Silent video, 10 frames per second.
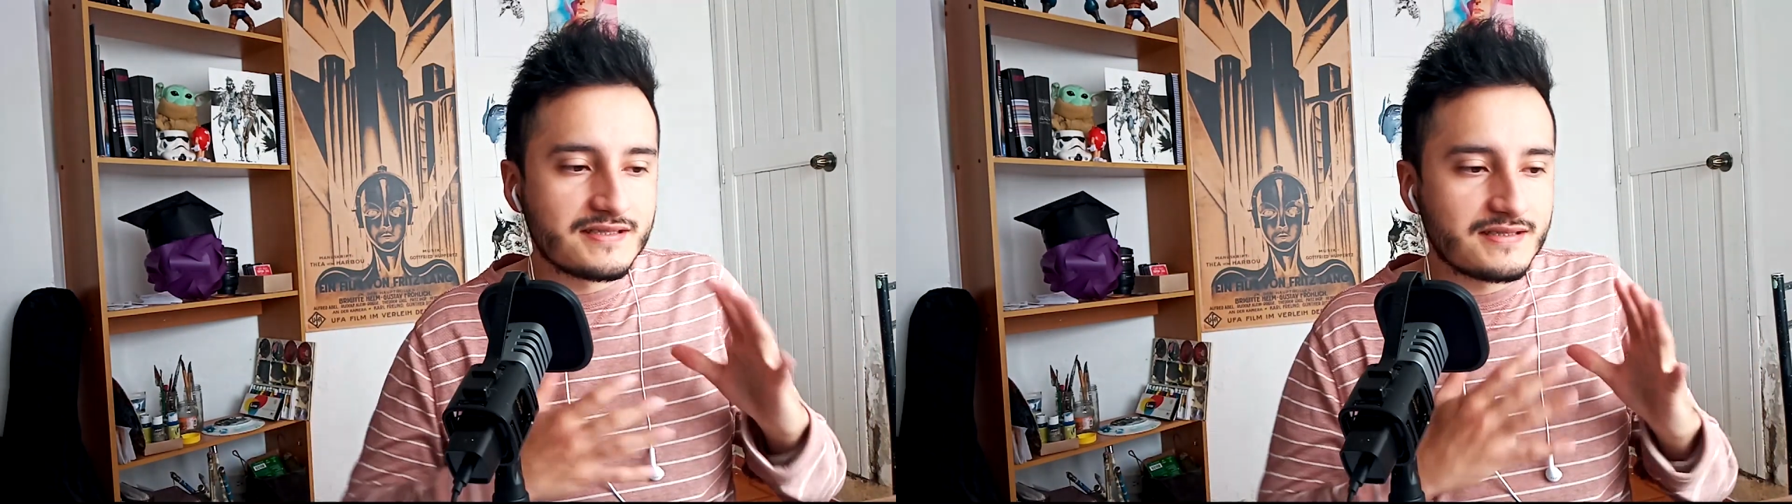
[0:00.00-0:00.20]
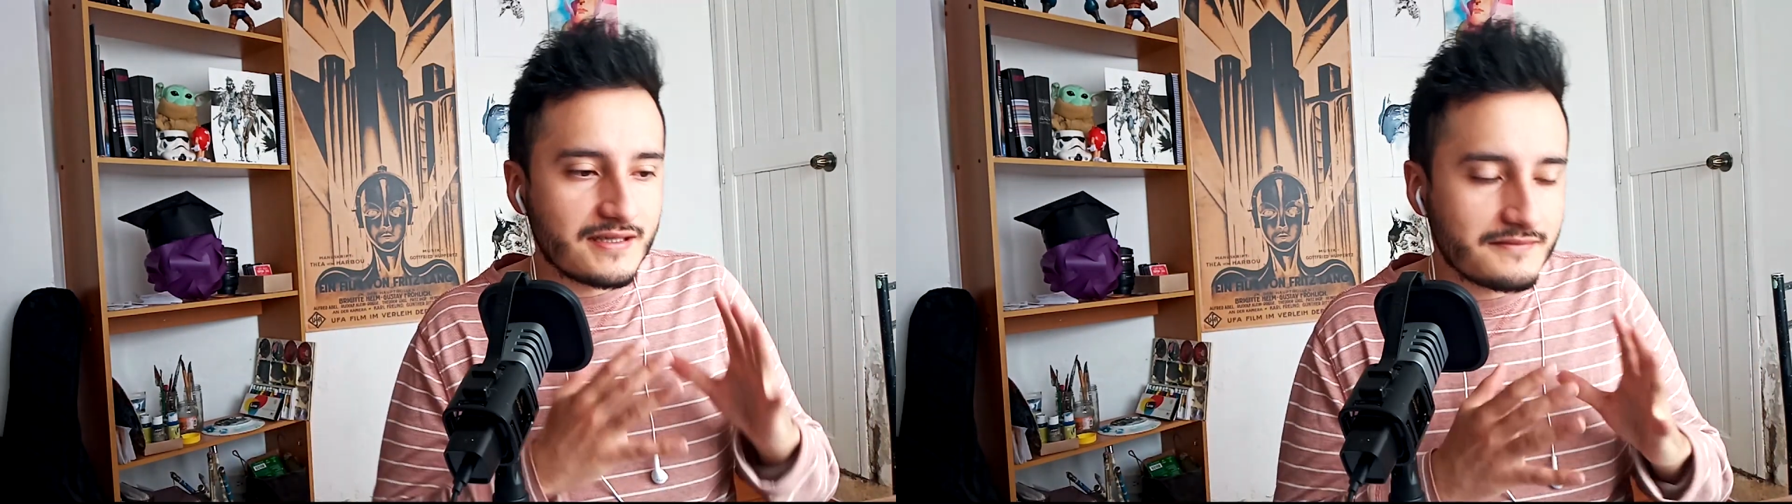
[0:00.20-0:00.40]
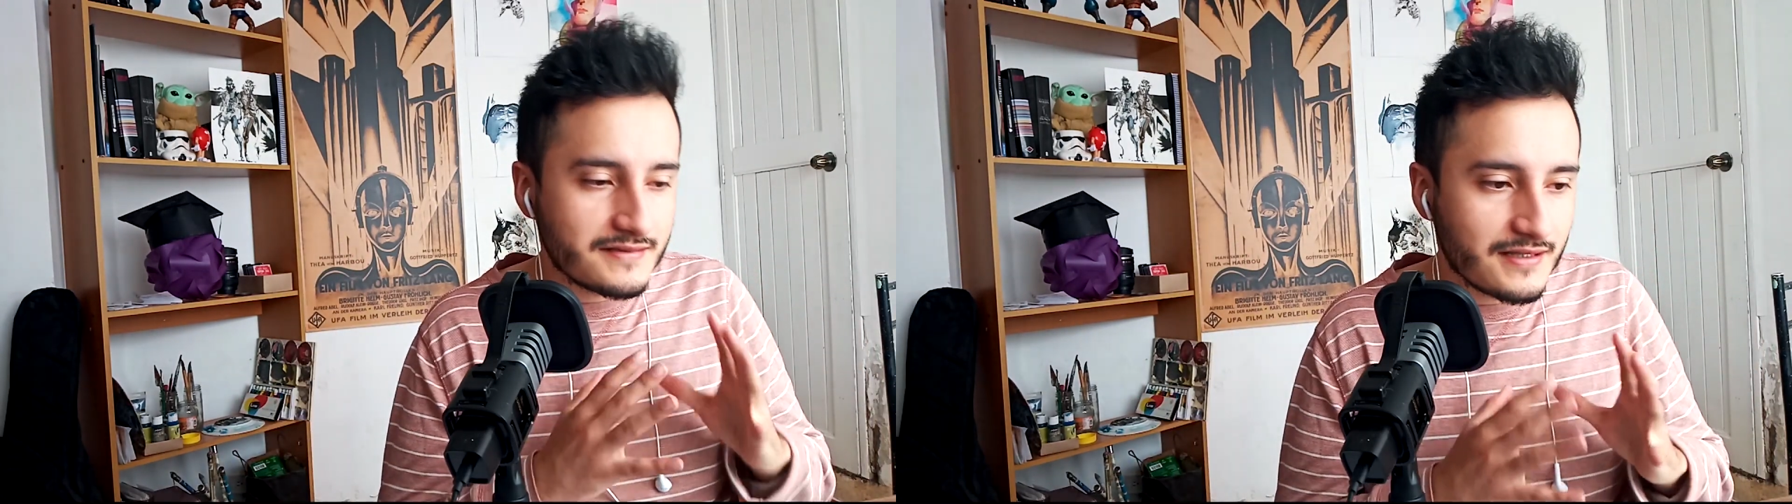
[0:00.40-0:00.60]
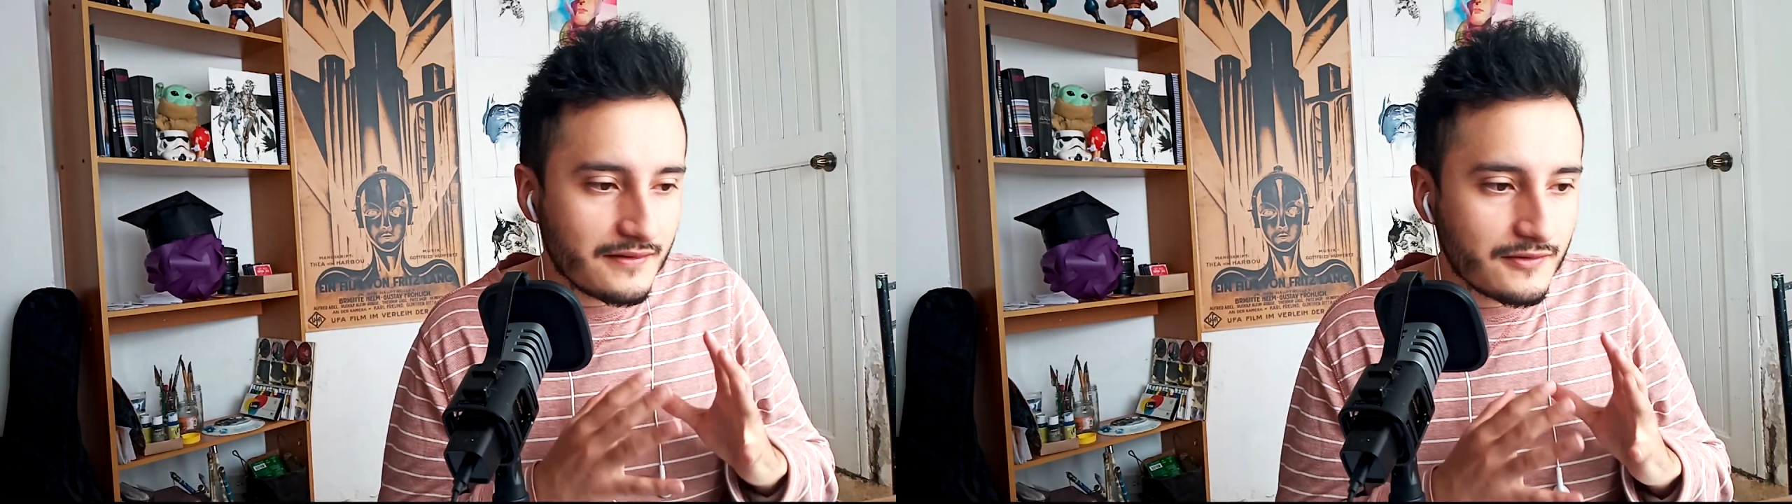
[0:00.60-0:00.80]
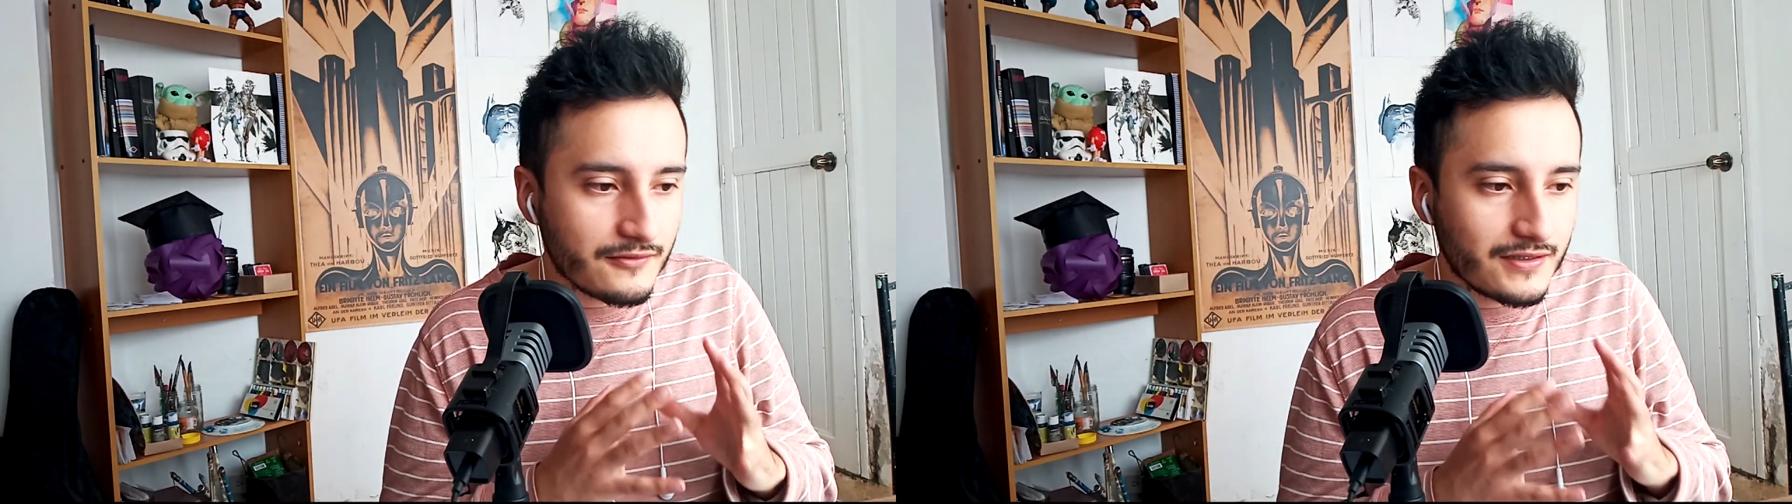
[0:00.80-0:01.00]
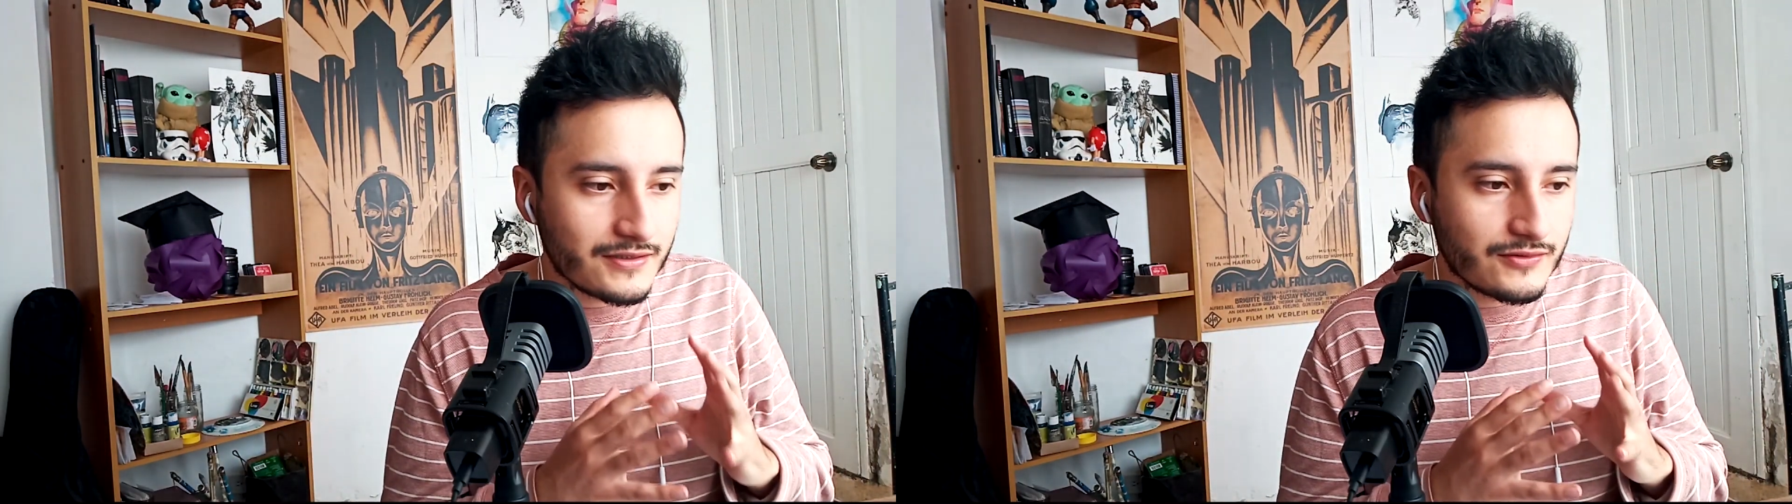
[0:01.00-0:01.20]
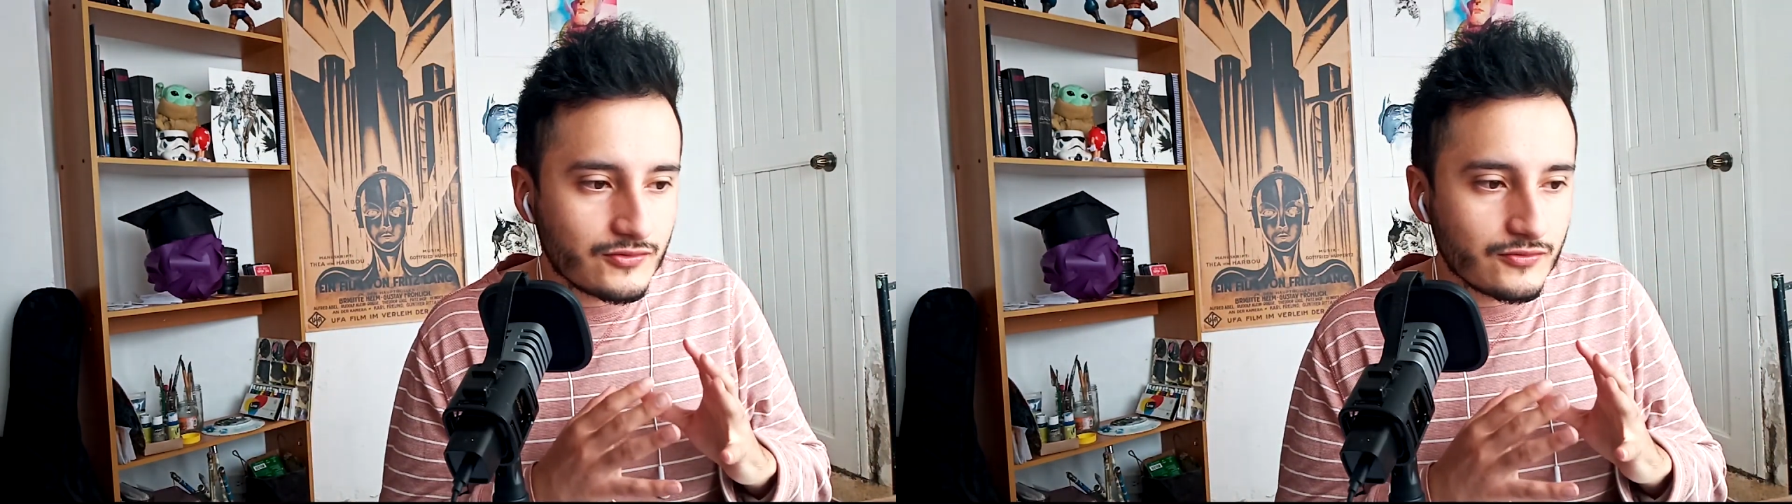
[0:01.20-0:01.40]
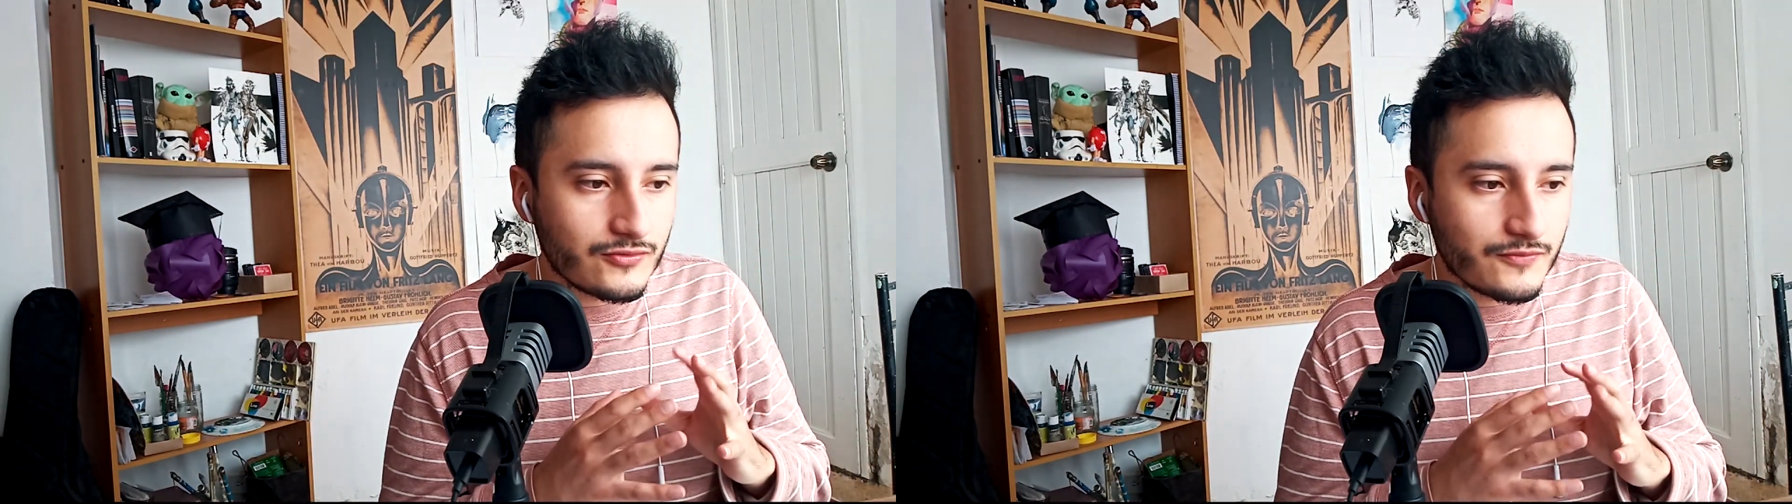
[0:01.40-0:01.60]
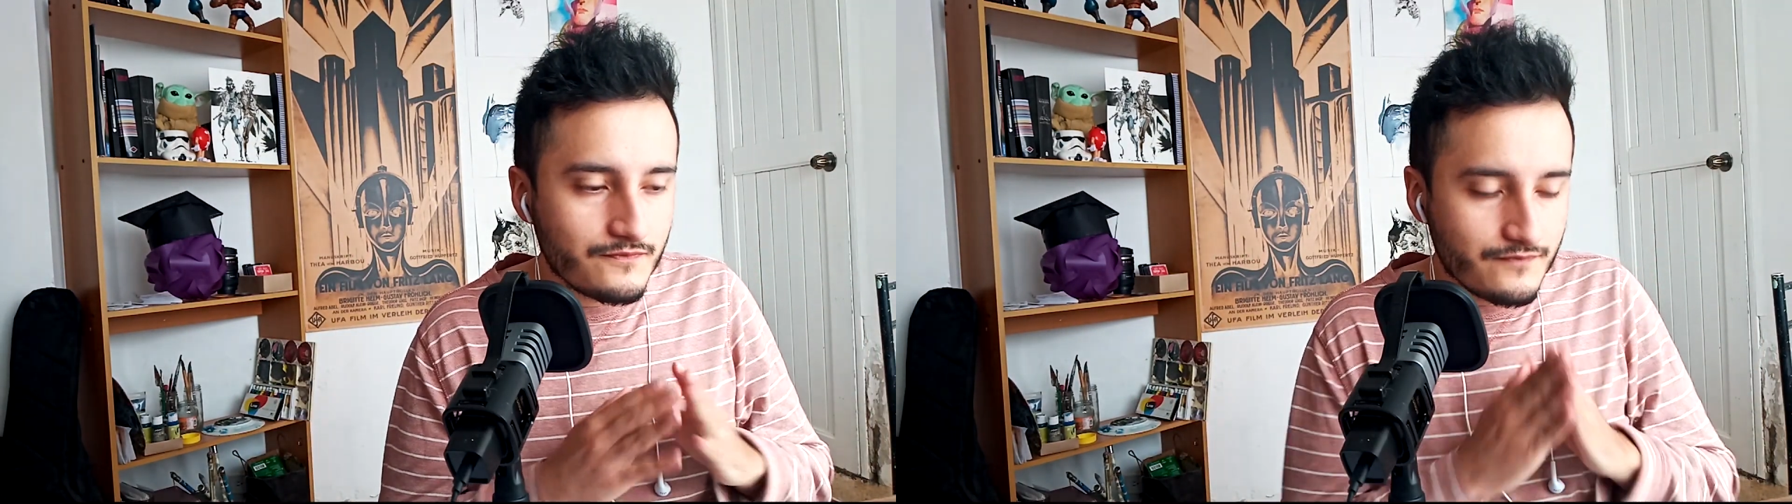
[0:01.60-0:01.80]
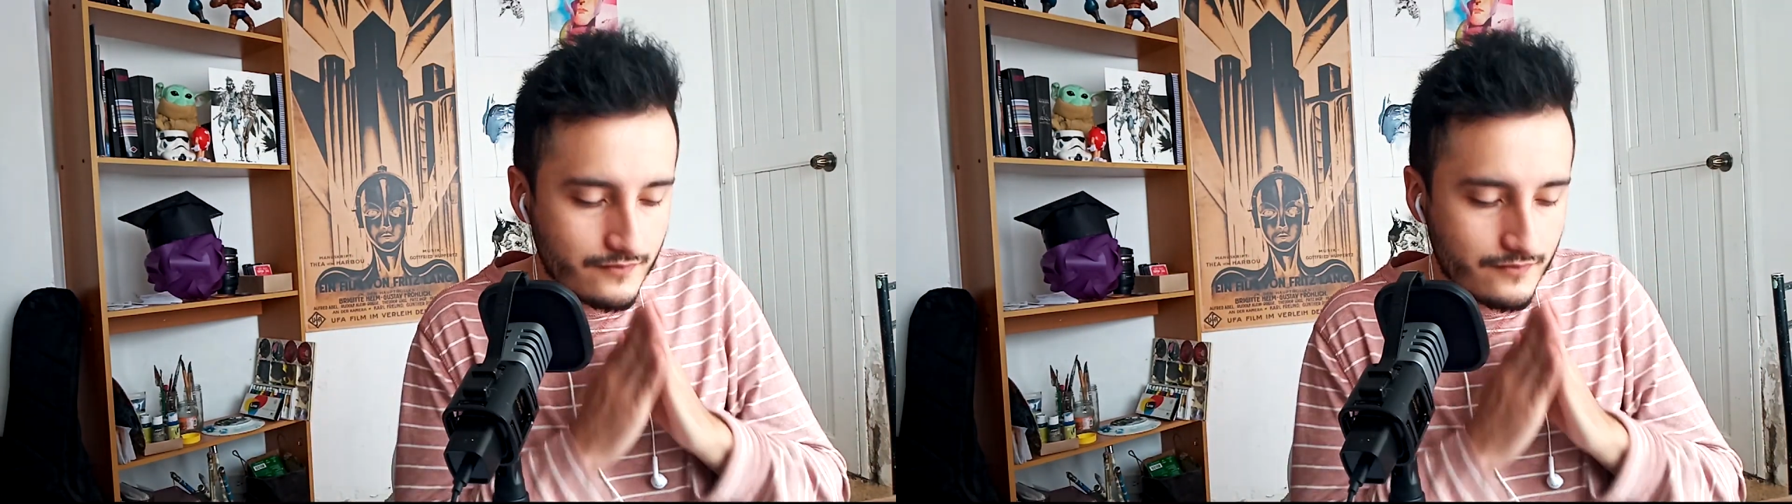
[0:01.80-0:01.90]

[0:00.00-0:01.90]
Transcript: same time they're going to